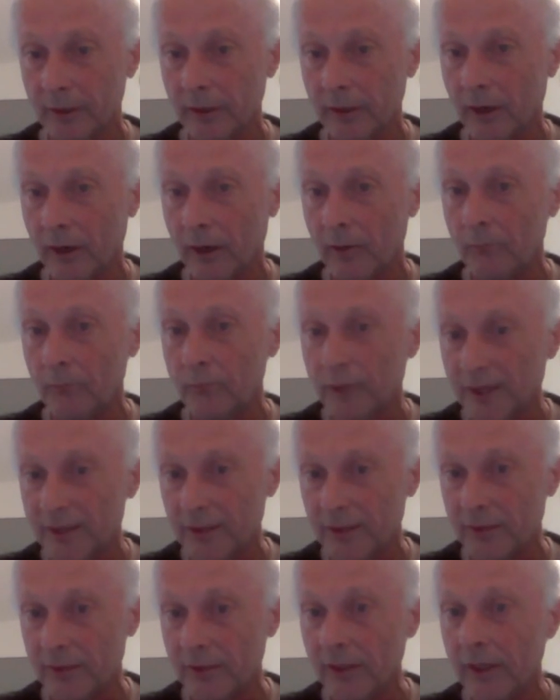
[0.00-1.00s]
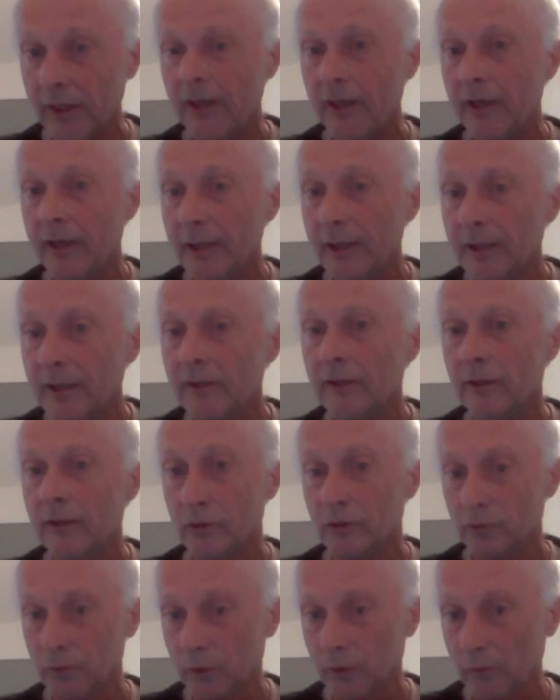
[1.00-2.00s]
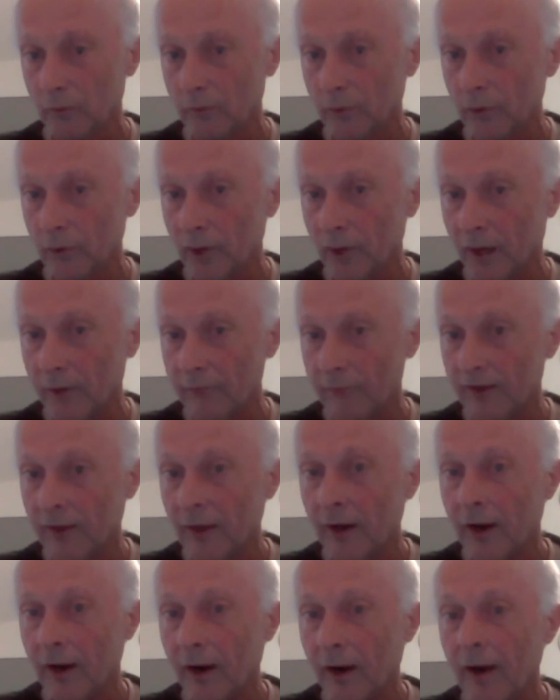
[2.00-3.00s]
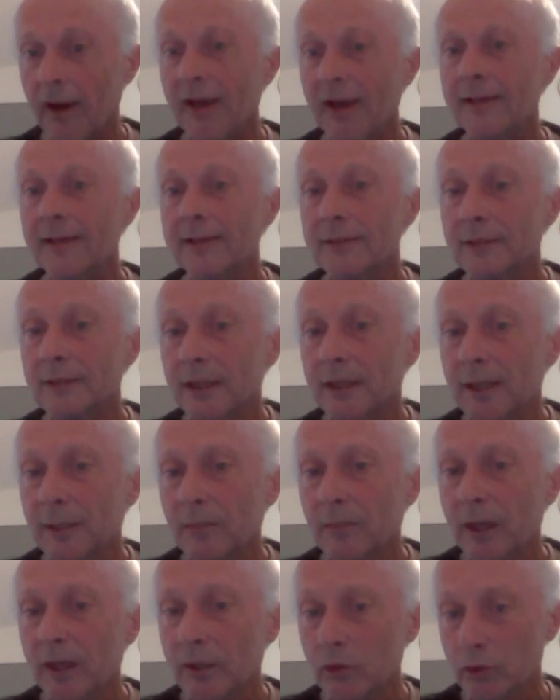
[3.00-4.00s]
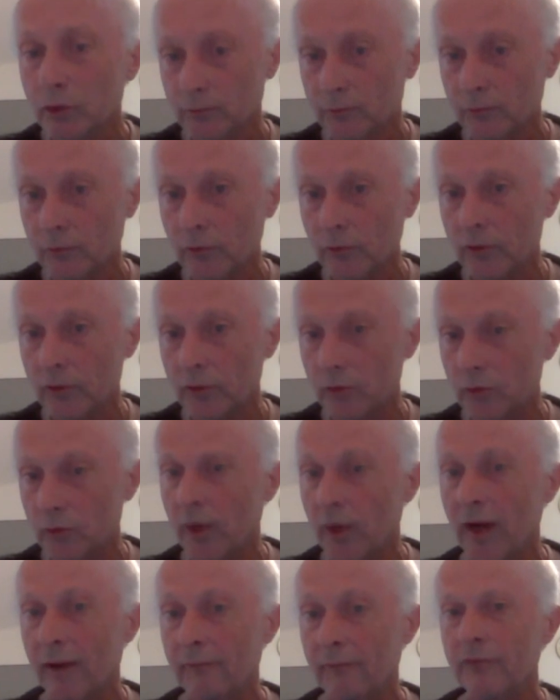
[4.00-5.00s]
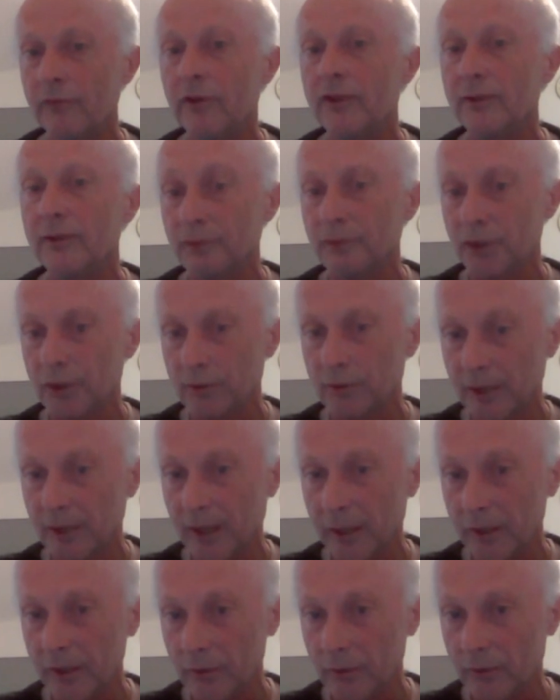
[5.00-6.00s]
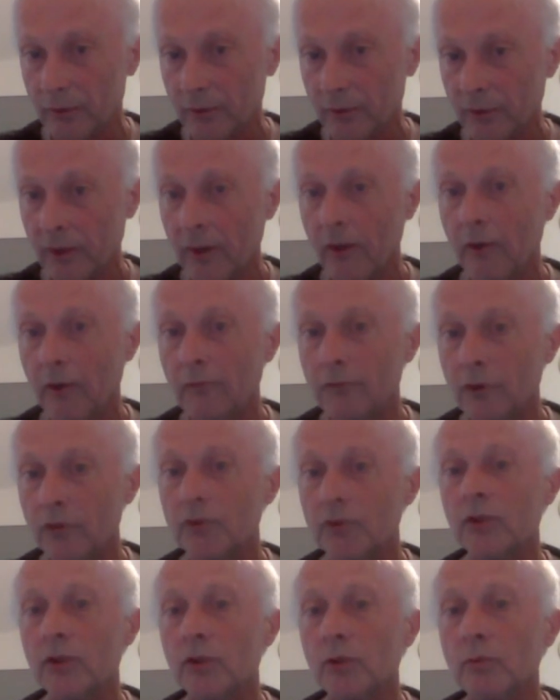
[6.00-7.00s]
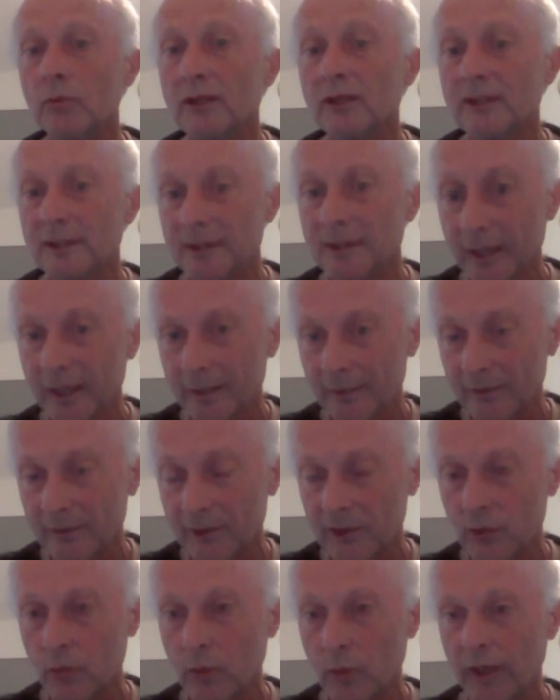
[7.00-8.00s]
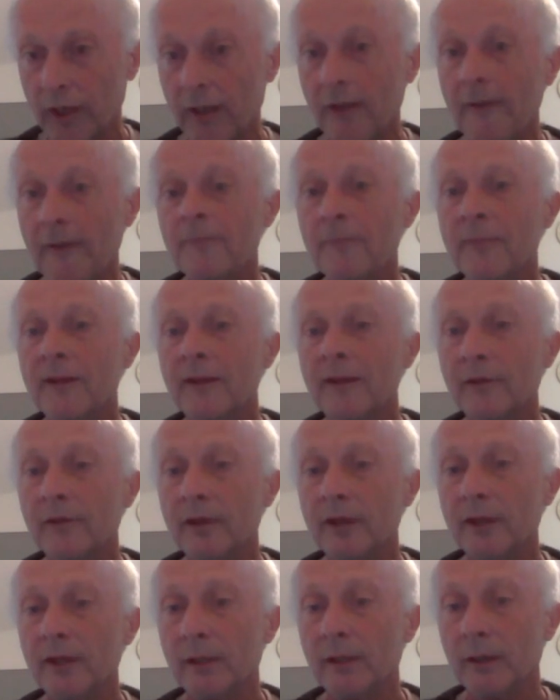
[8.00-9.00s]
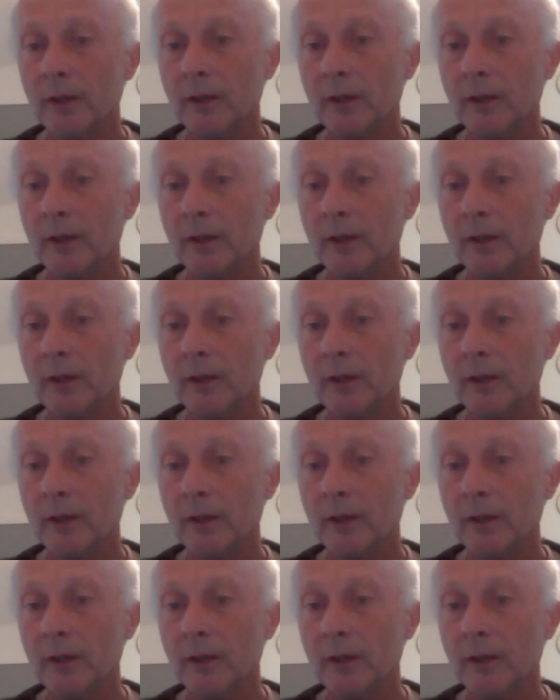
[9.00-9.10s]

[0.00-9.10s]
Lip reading: are present in the control flow graph are extremely useful to have an efficient agent. Of course, you will detect this way the